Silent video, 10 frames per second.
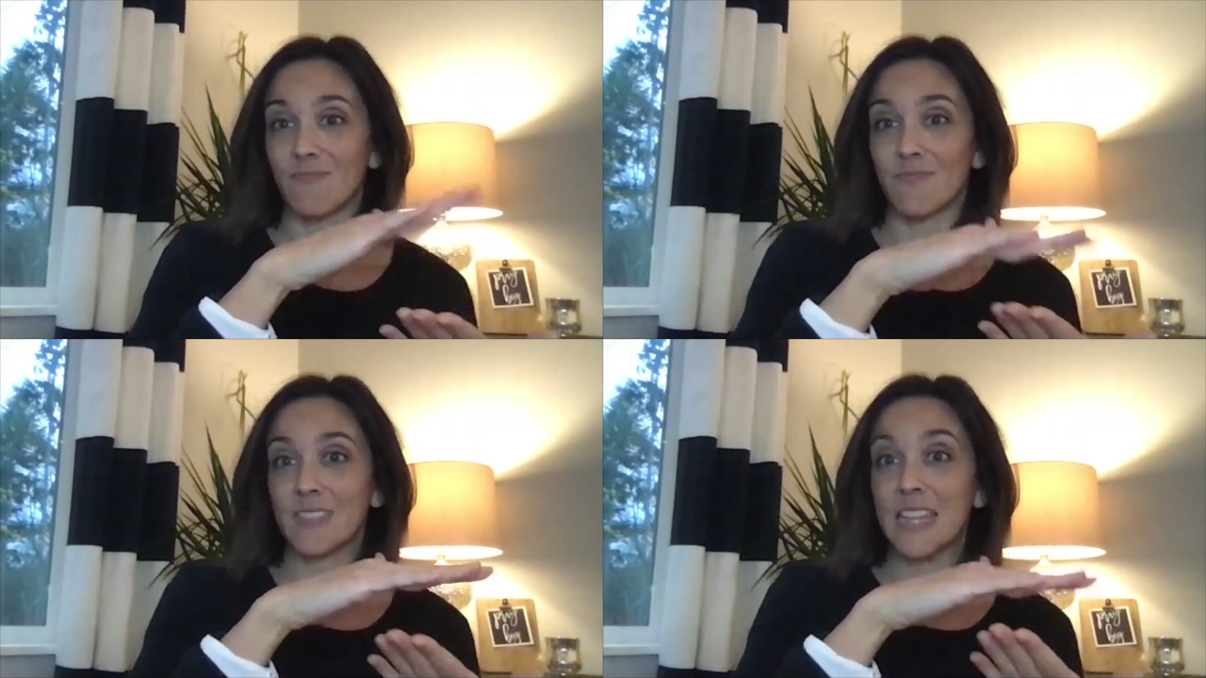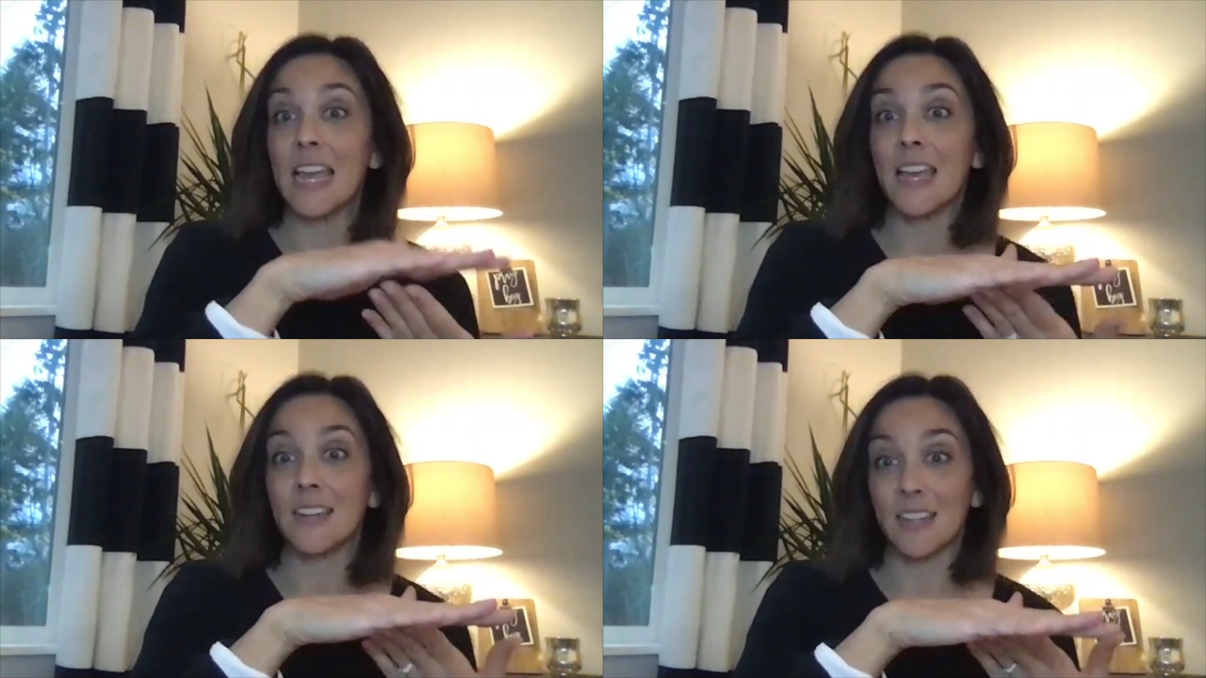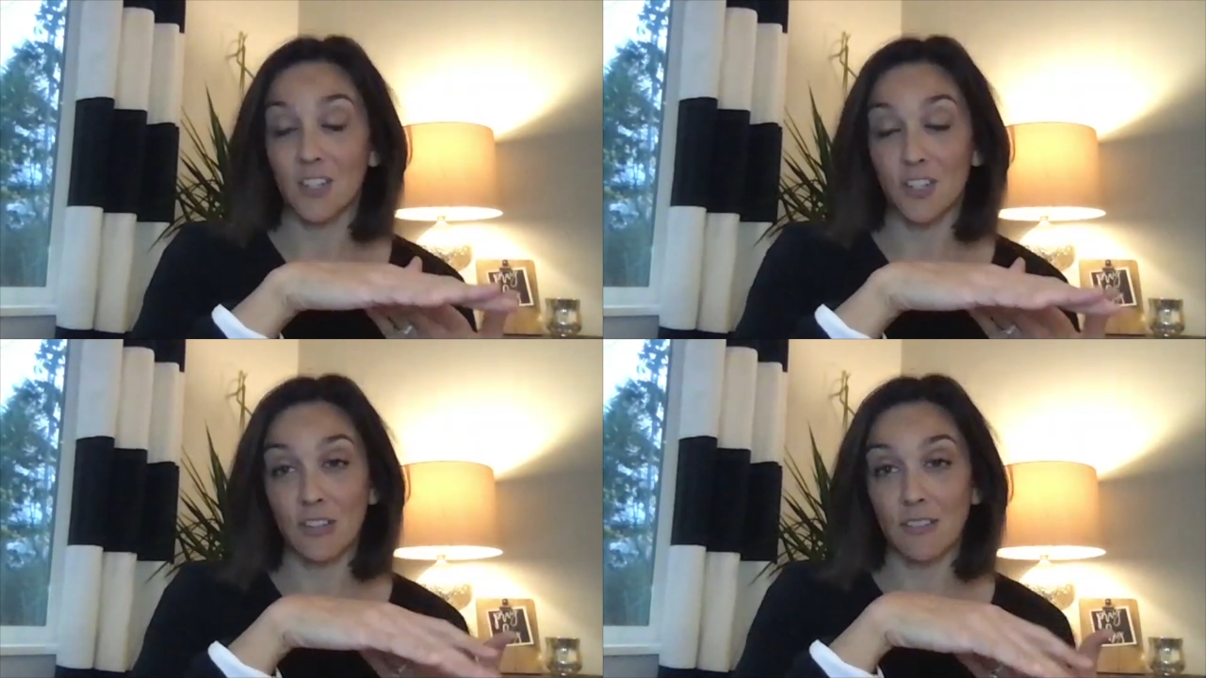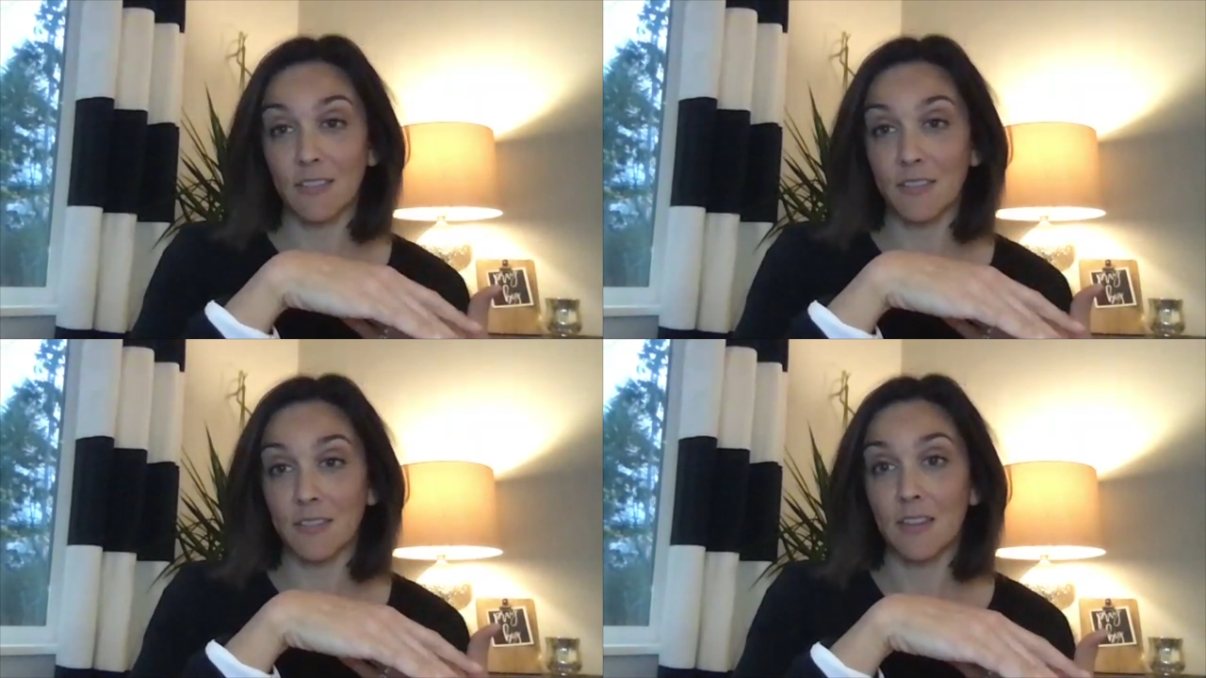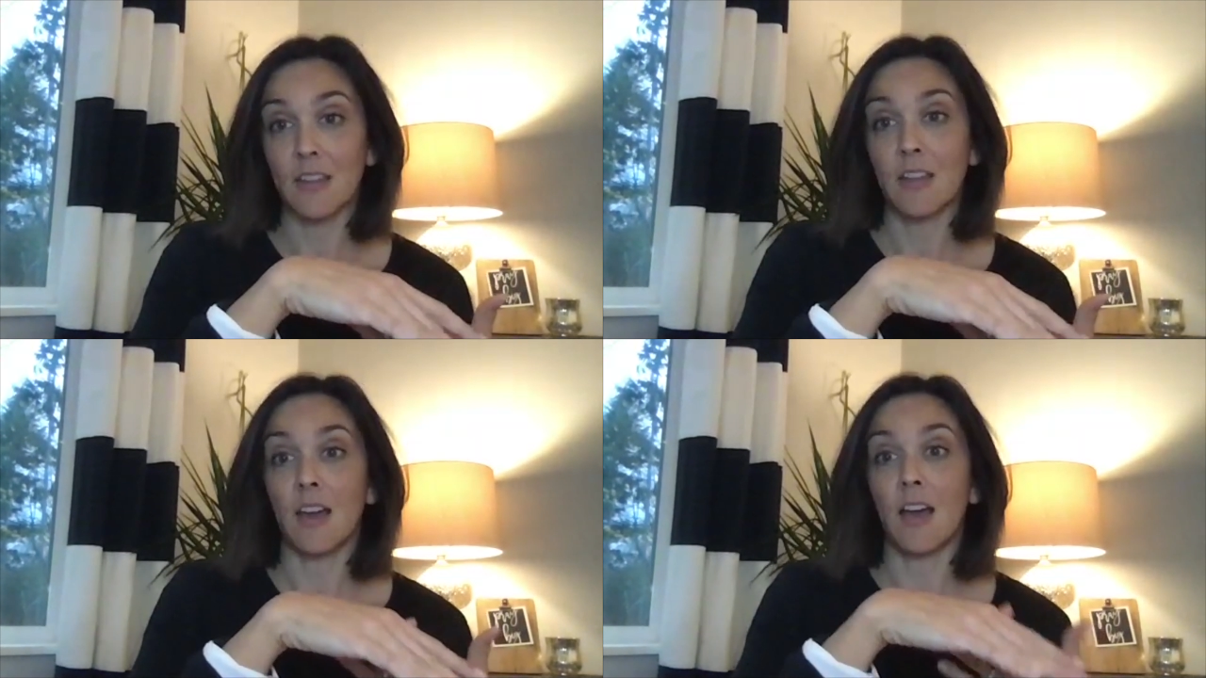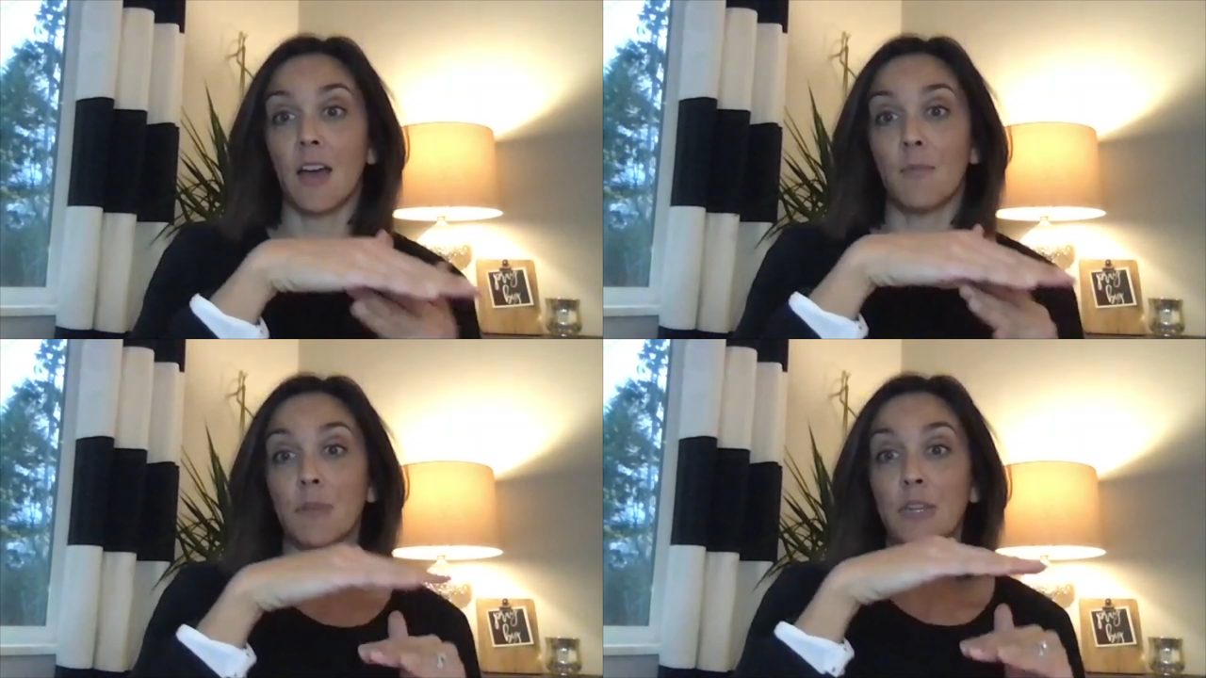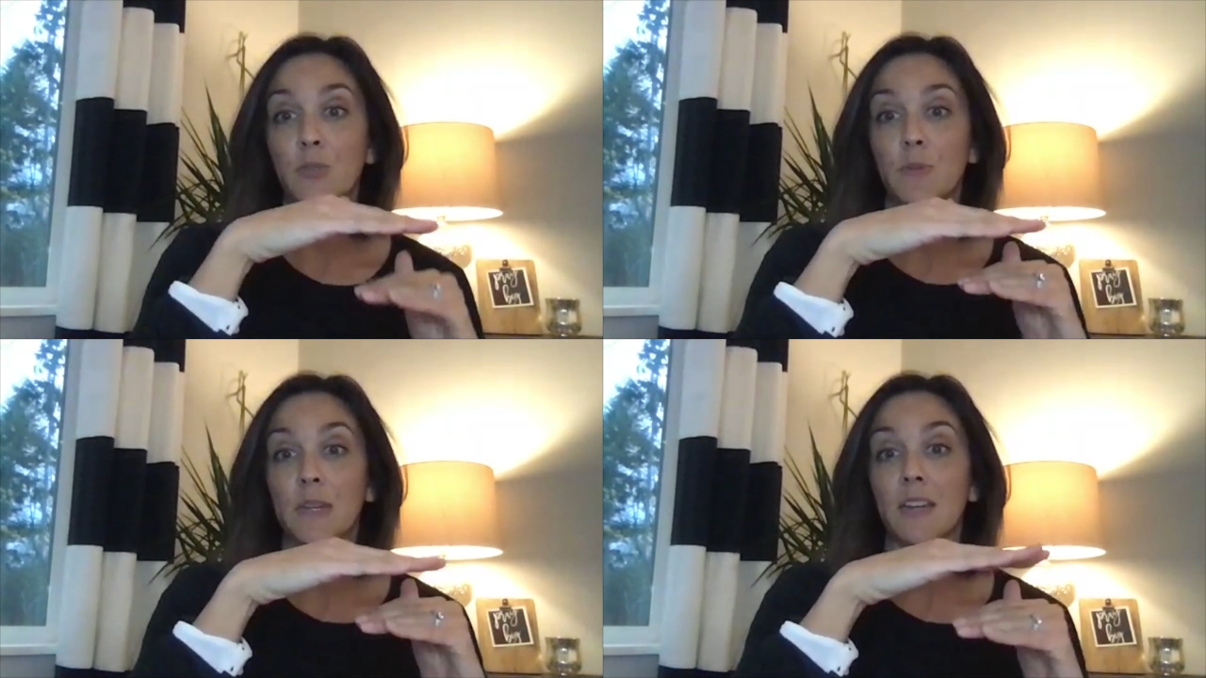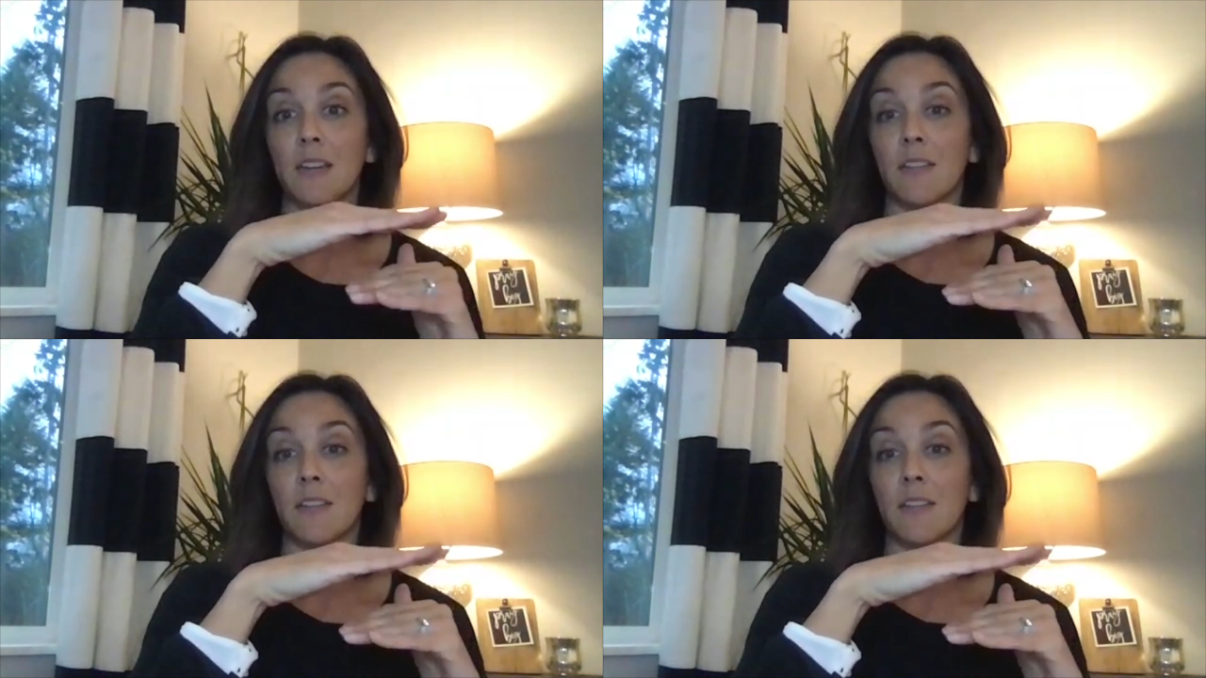10 inches between